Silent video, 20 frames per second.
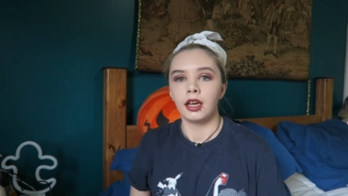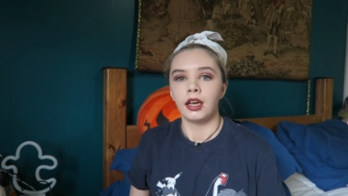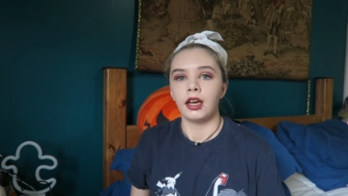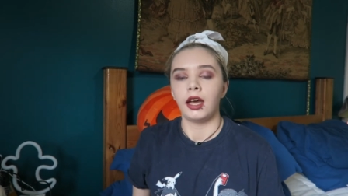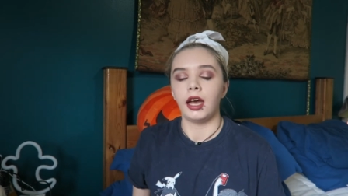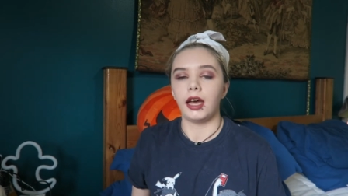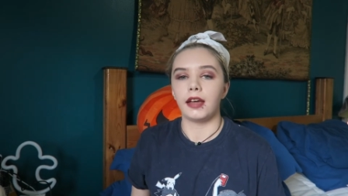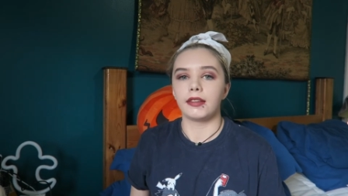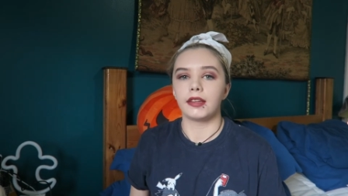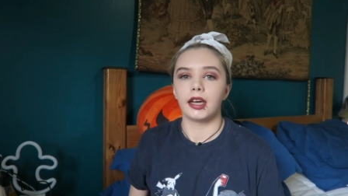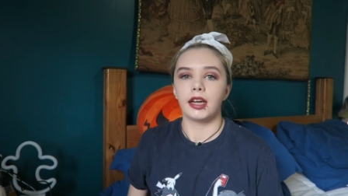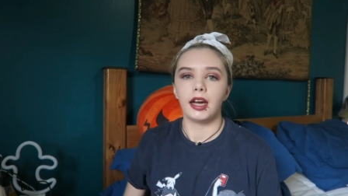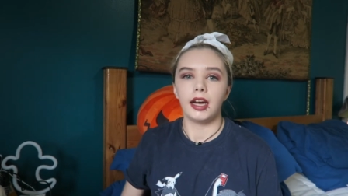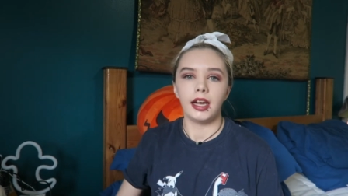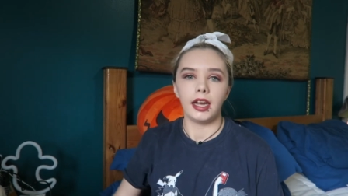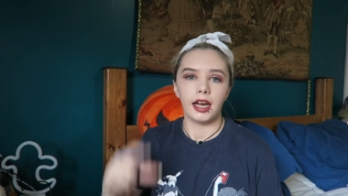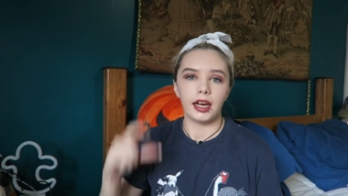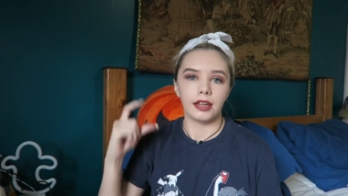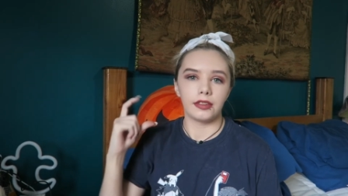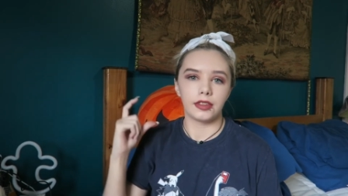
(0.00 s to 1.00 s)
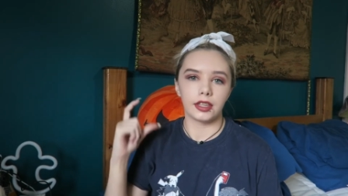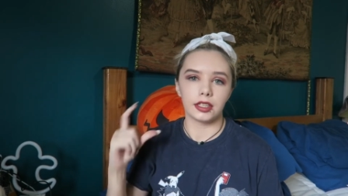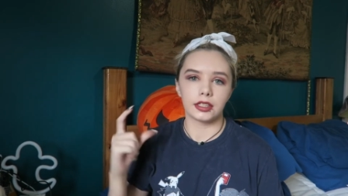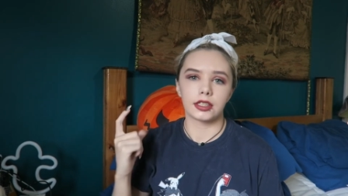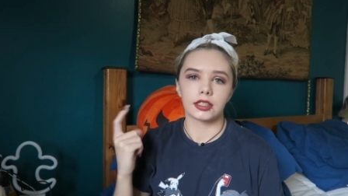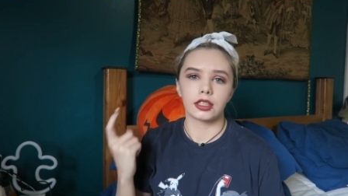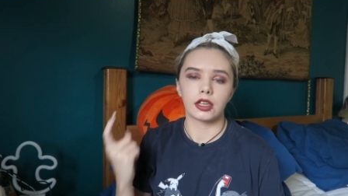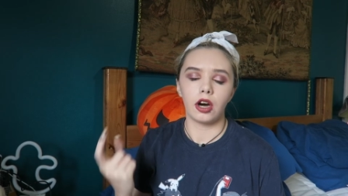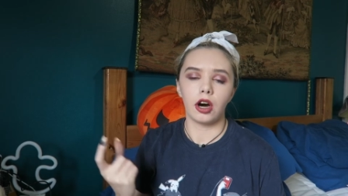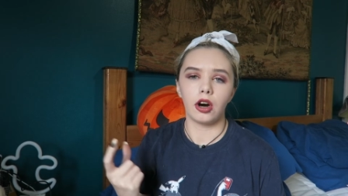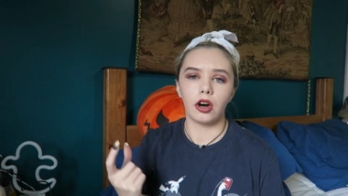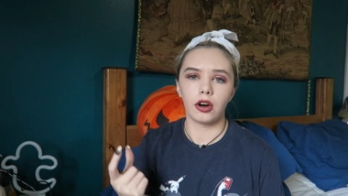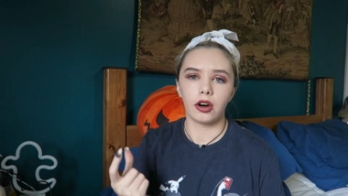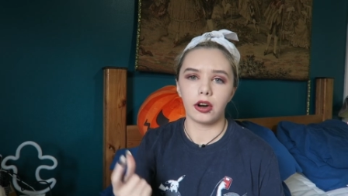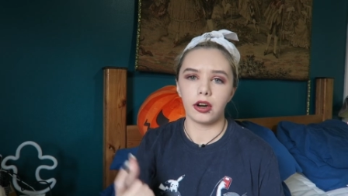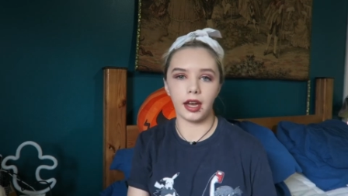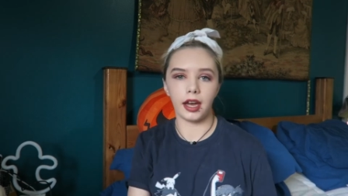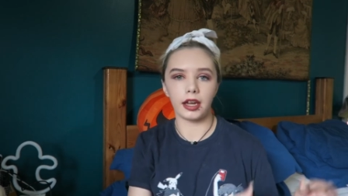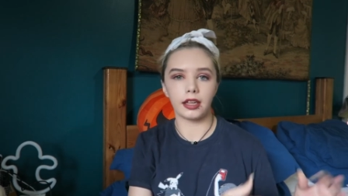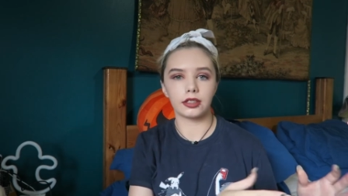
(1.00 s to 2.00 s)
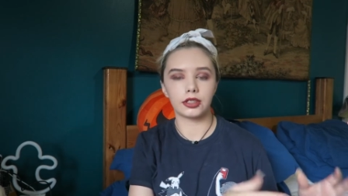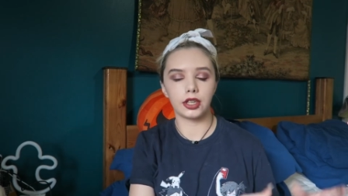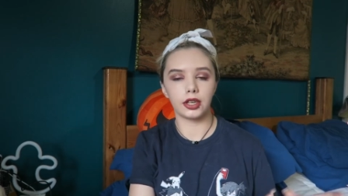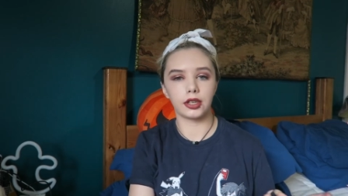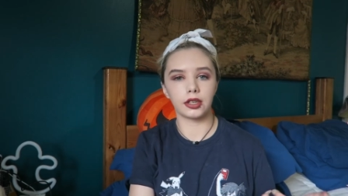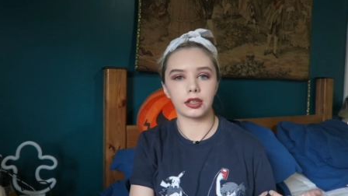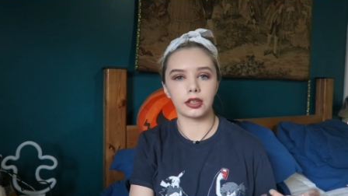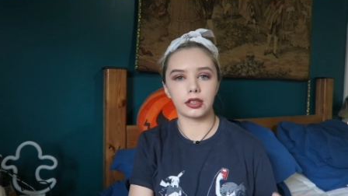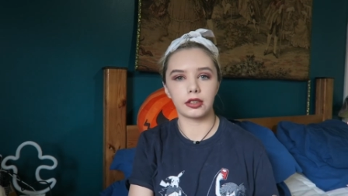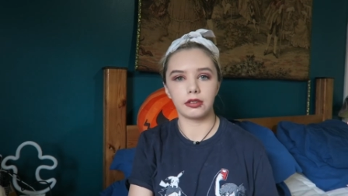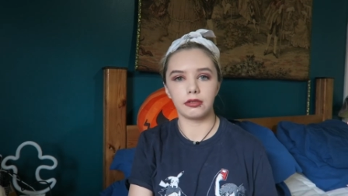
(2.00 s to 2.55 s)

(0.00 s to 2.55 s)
And then I had this card that took